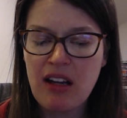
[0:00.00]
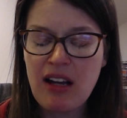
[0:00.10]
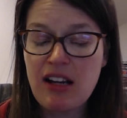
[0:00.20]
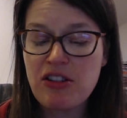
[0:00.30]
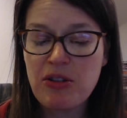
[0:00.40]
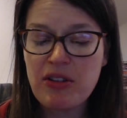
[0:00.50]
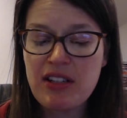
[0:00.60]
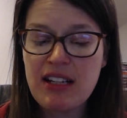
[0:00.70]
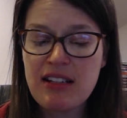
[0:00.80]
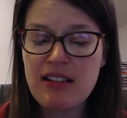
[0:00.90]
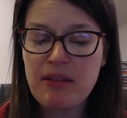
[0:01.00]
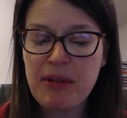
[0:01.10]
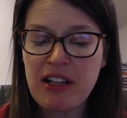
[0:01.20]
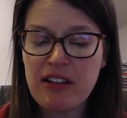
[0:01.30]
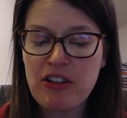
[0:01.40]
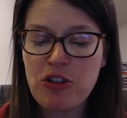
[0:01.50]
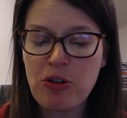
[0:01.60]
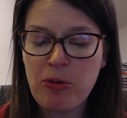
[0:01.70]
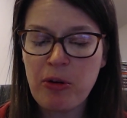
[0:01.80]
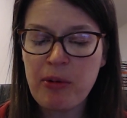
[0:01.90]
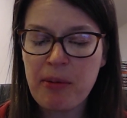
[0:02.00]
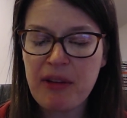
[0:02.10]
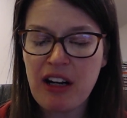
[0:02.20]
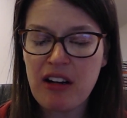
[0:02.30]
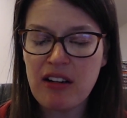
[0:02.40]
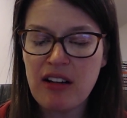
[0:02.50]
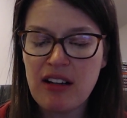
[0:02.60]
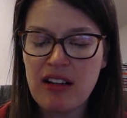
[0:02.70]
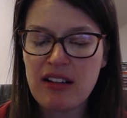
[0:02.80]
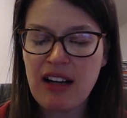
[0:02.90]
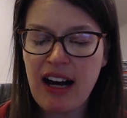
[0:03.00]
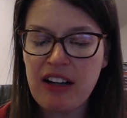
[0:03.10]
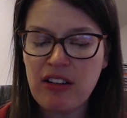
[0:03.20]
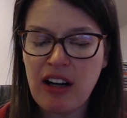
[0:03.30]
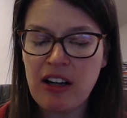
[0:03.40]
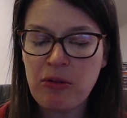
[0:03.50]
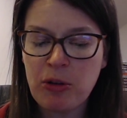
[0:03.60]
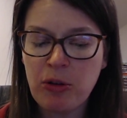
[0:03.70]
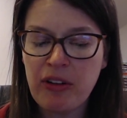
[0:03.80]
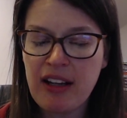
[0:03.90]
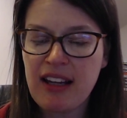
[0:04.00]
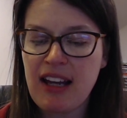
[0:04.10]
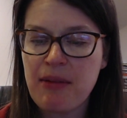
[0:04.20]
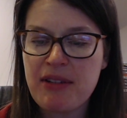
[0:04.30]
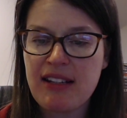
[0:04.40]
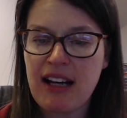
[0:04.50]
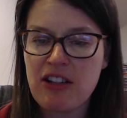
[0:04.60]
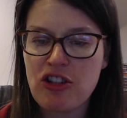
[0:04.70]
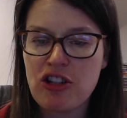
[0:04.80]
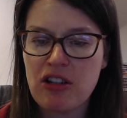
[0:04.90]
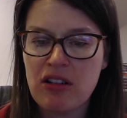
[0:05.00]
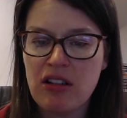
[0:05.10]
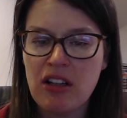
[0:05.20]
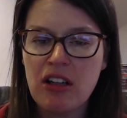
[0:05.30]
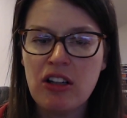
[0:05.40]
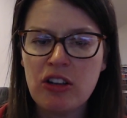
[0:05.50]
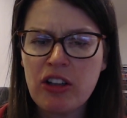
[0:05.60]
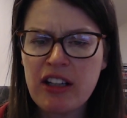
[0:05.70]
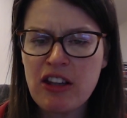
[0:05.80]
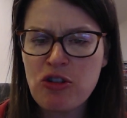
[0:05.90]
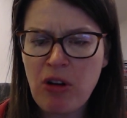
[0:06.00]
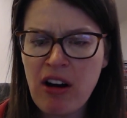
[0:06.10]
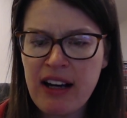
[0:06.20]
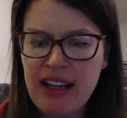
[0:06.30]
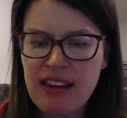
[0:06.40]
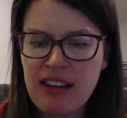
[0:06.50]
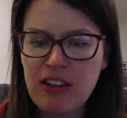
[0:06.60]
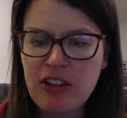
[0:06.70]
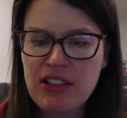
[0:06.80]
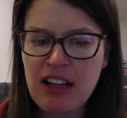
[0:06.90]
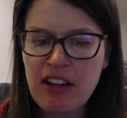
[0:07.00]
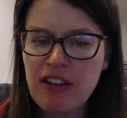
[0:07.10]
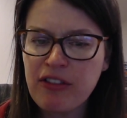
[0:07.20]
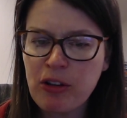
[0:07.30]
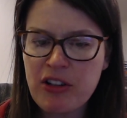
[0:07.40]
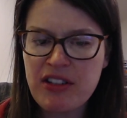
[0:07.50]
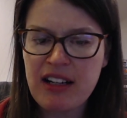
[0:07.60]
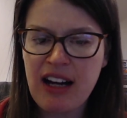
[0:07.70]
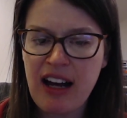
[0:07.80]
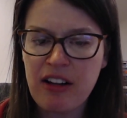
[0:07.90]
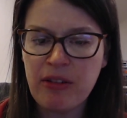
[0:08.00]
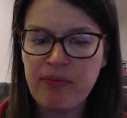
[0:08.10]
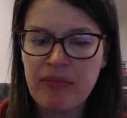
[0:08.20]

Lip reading: As soon as he disappeared into a room up there, Kyle unrolled the game sketch. Look at the drawing, then look down at the floor, said Kyle.